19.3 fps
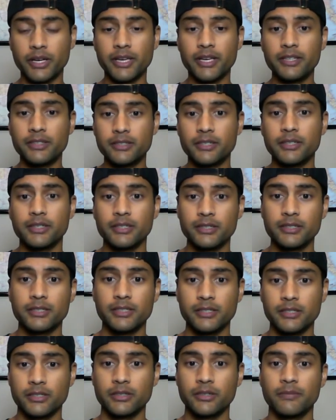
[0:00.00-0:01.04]
into the
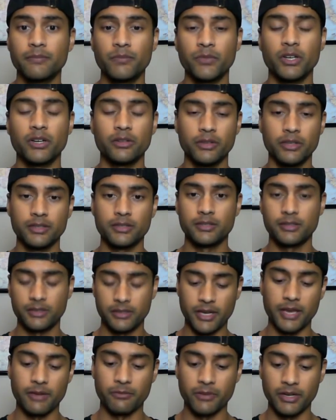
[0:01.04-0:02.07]
season or this
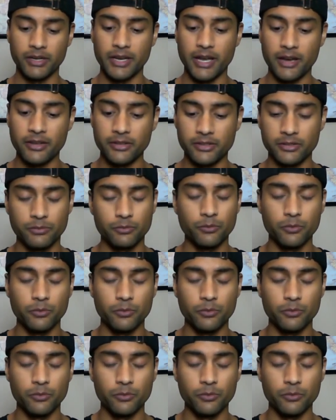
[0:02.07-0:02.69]
game right now, this